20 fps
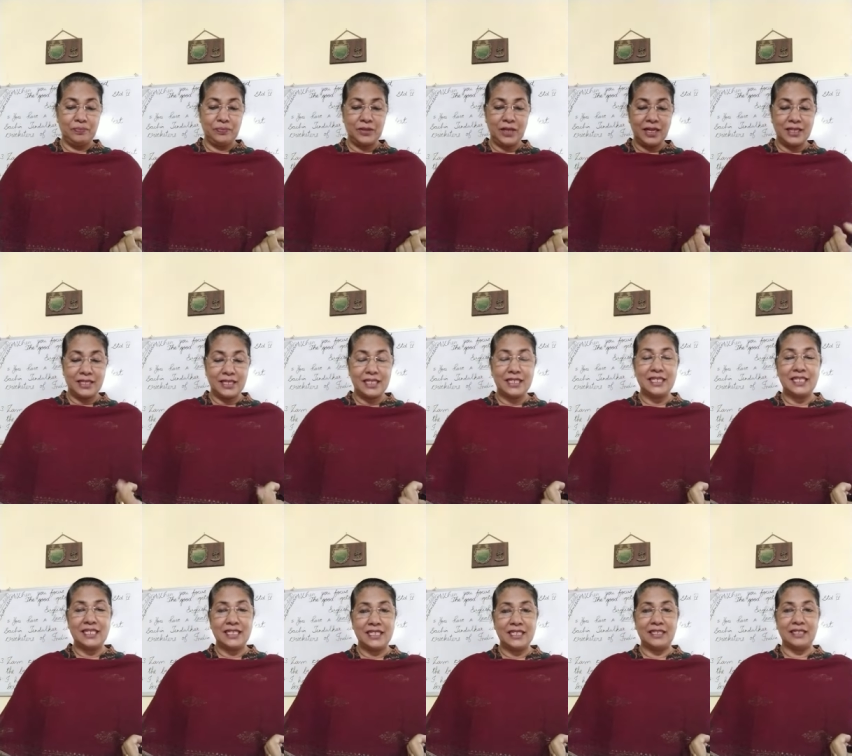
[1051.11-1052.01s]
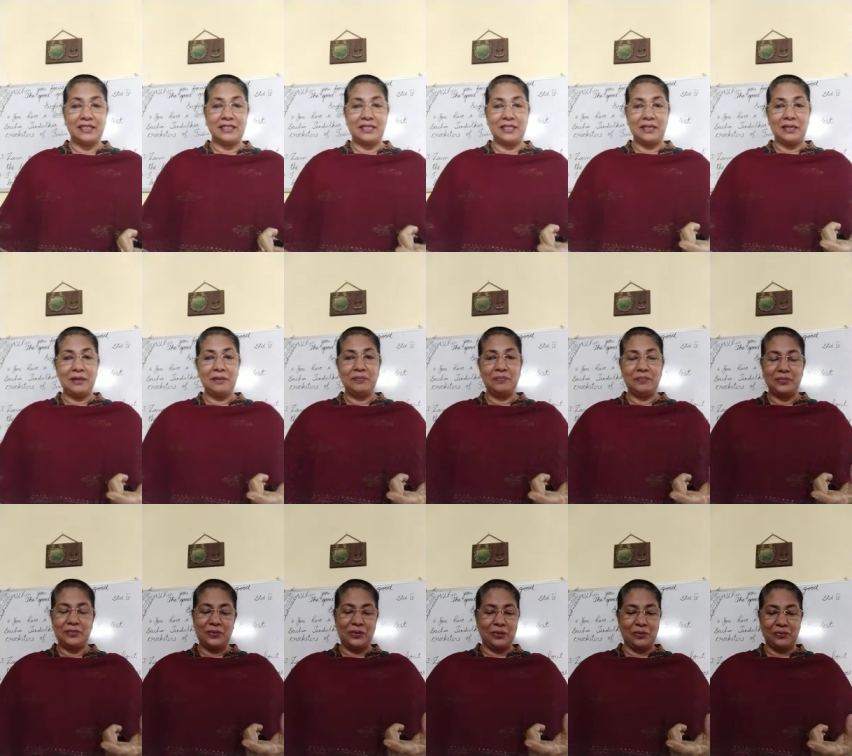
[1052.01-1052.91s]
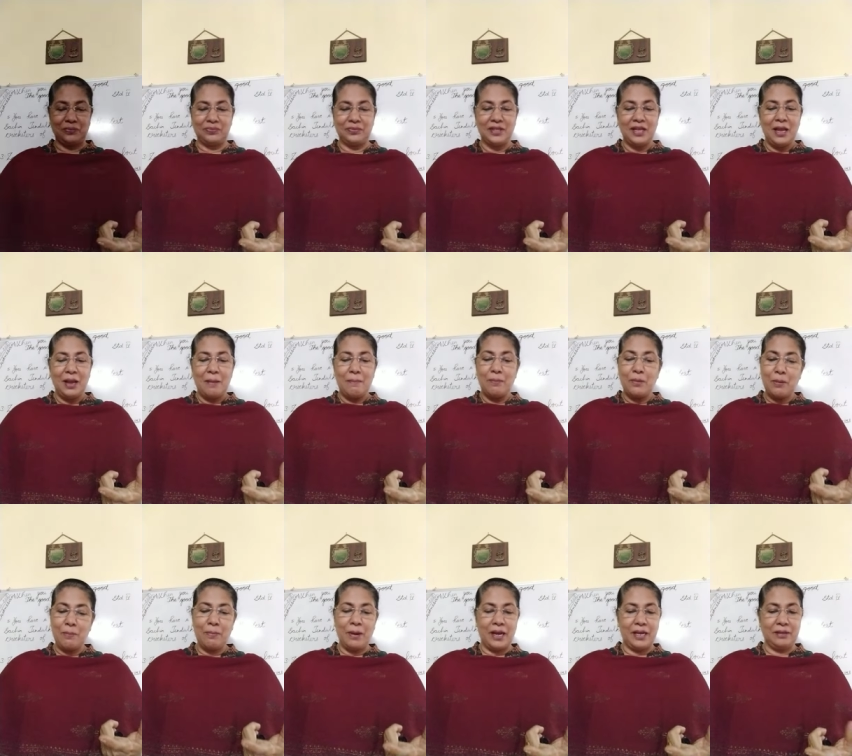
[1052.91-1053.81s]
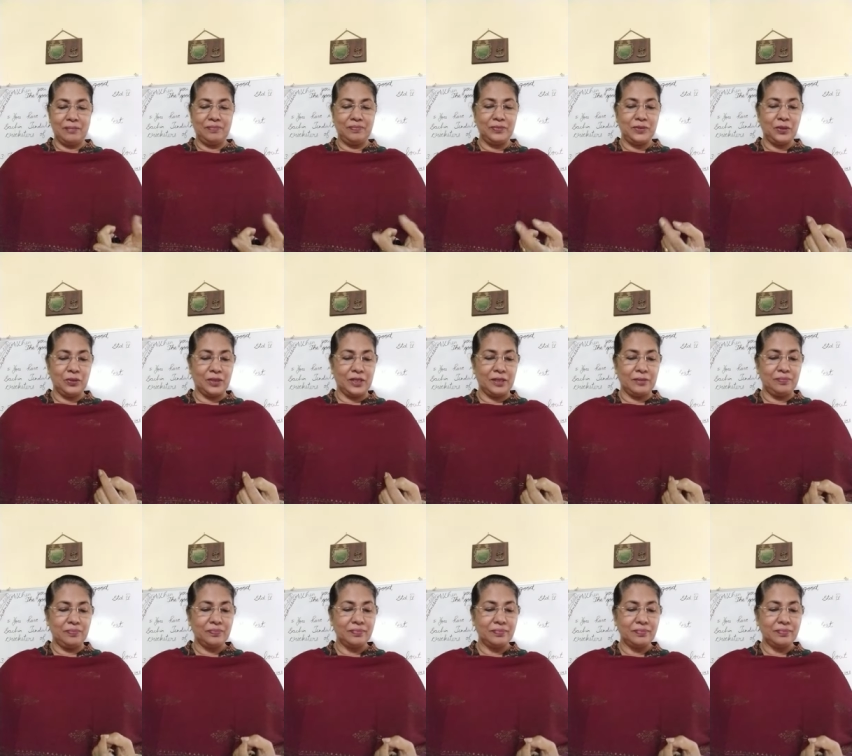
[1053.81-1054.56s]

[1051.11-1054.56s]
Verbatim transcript: I said India, I think. No, Mumbai. Okay.